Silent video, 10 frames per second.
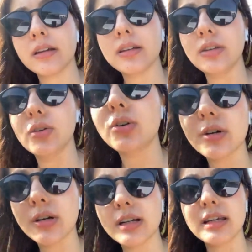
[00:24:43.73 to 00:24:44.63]

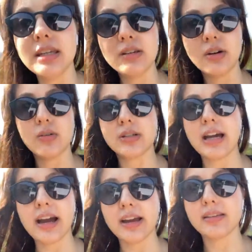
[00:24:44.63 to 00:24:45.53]
your ego
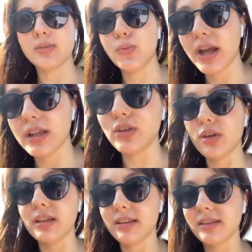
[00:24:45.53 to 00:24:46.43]
dies when
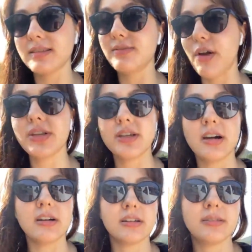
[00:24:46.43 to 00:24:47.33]
it is very
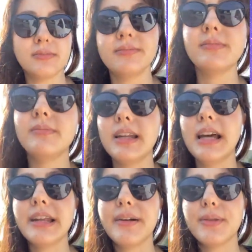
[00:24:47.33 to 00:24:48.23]
dark and
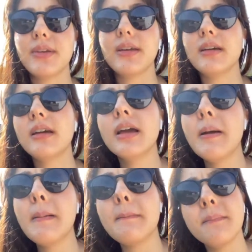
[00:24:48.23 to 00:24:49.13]
unhealthy.
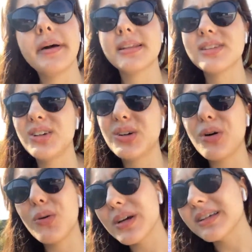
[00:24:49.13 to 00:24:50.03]
But it's not
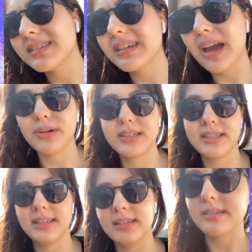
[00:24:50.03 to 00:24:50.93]
always
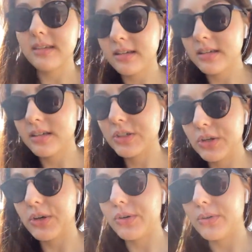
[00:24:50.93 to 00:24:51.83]
guaranteed.
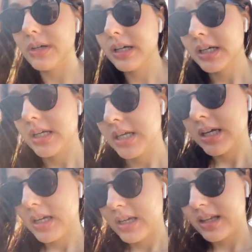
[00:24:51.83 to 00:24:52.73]
So
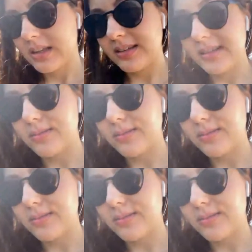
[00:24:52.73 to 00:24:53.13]
This is